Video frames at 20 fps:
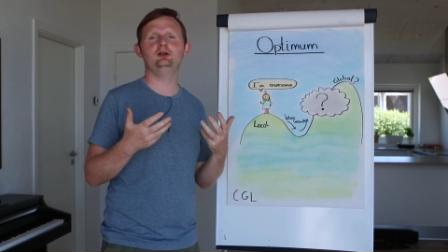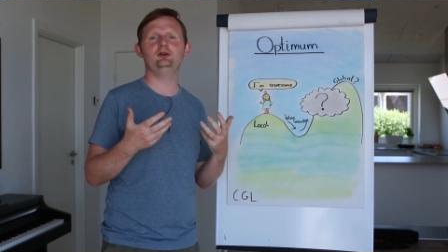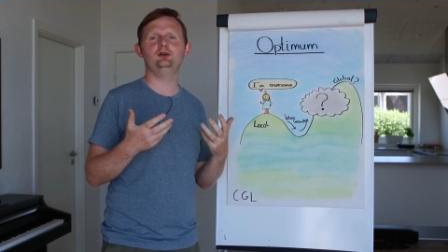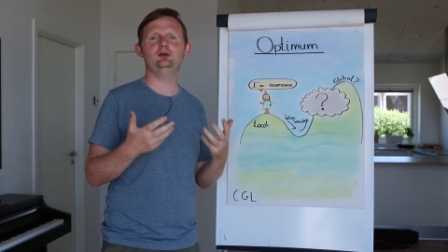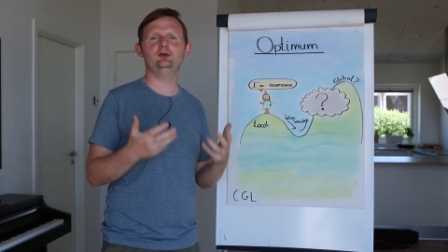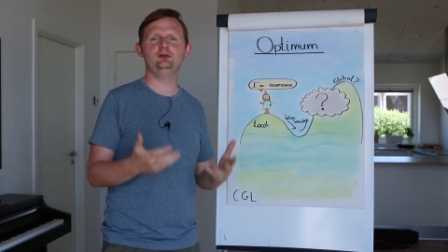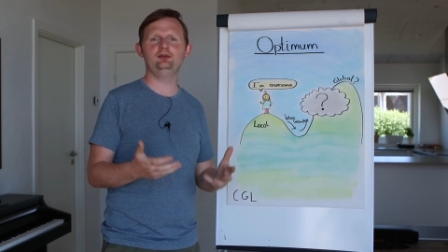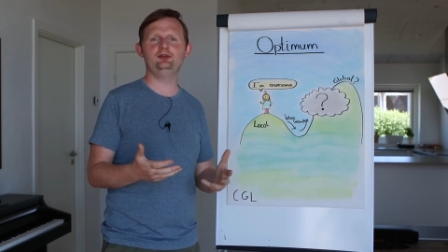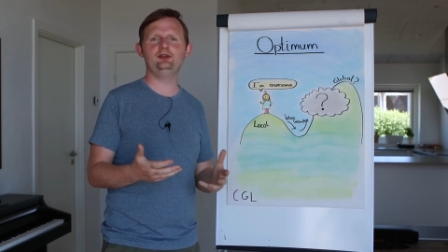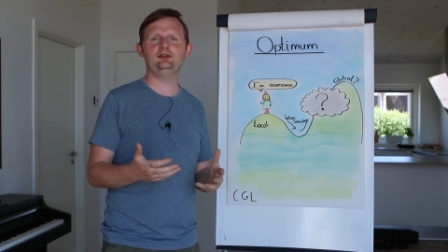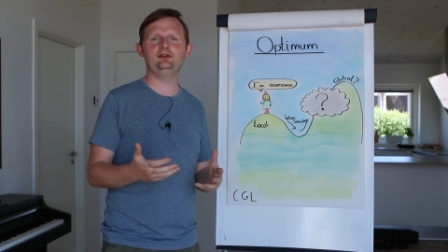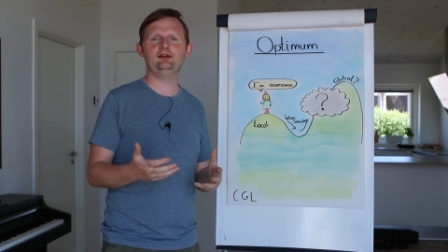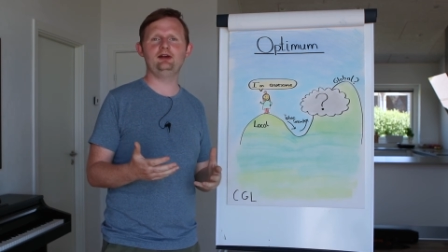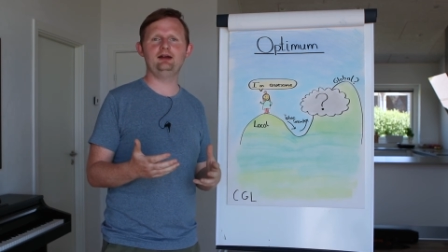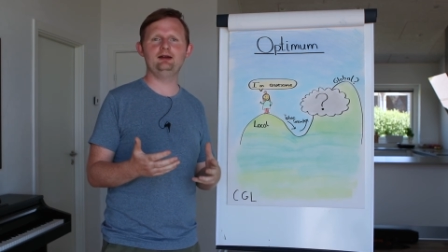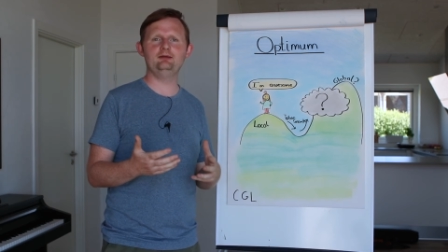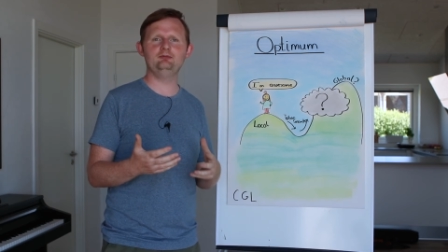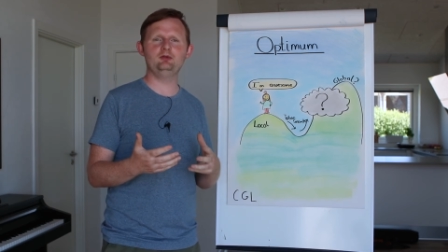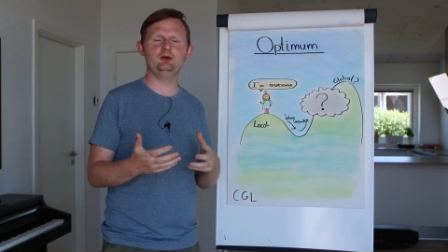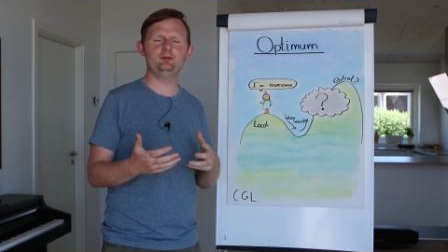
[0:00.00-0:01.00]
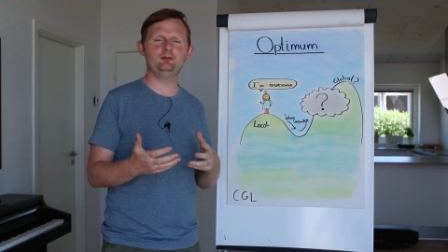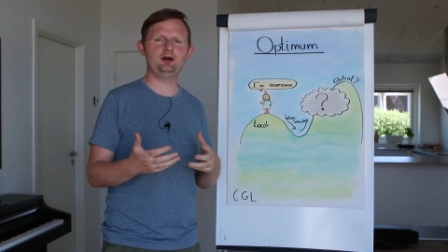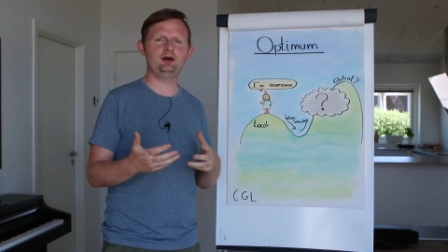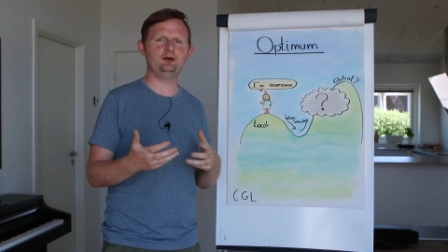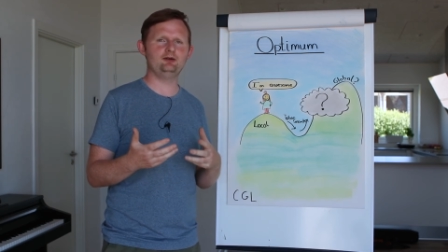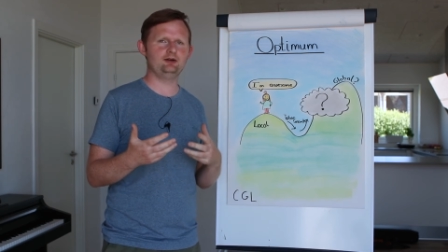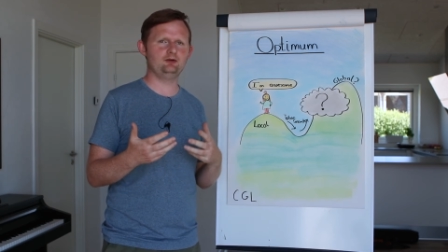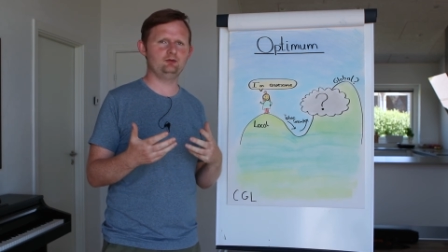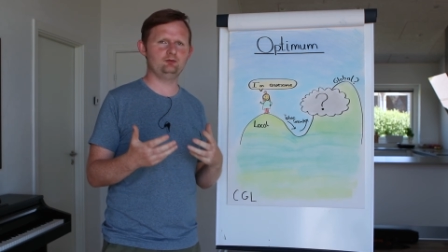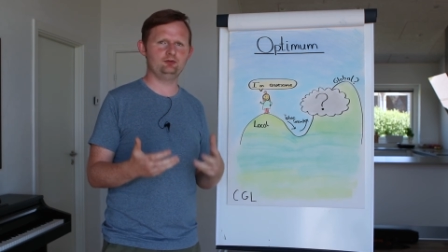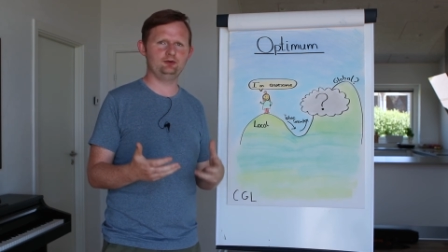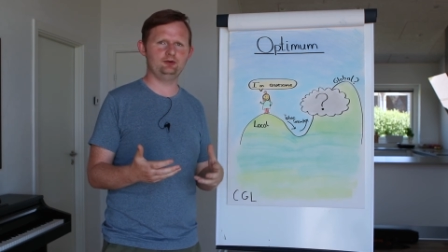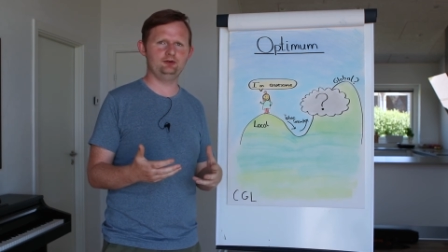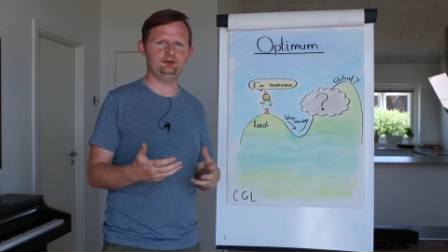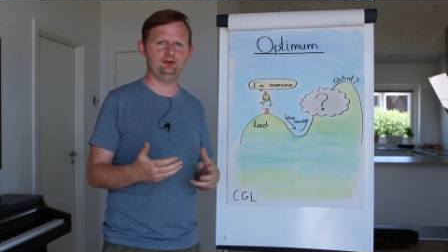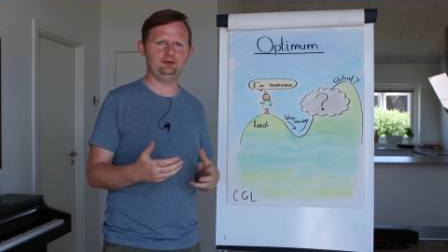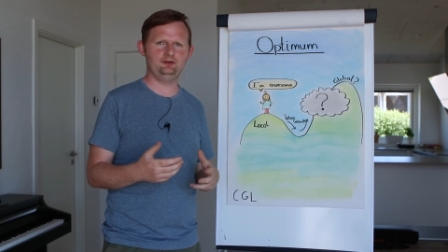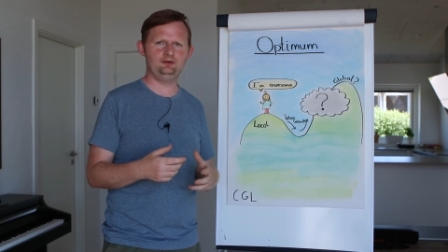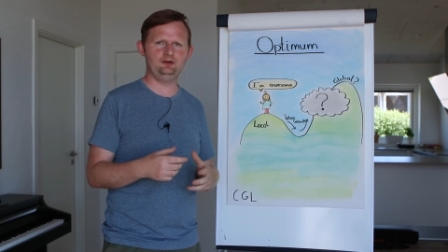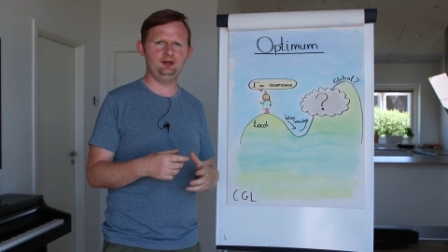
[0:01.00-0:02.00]
all the time about our
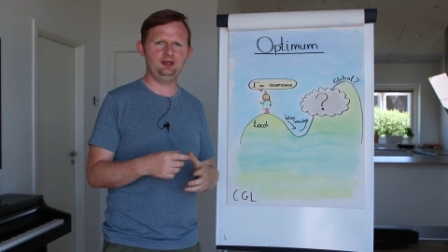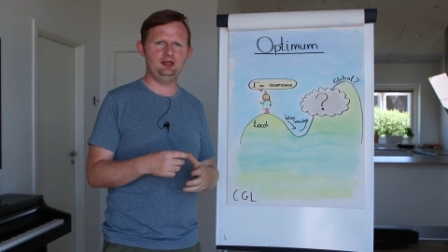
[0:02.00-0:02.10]
process.